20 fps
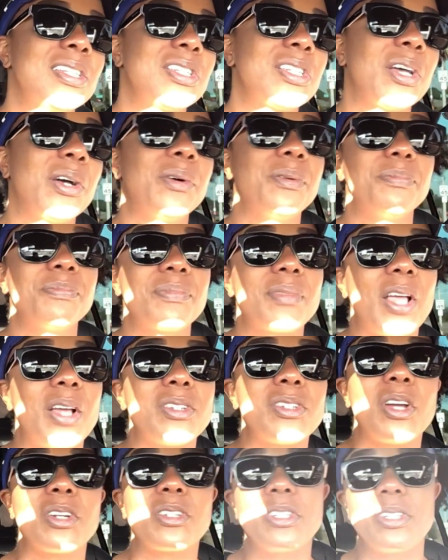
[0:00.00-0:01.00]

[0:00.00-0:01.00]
So I'll talk to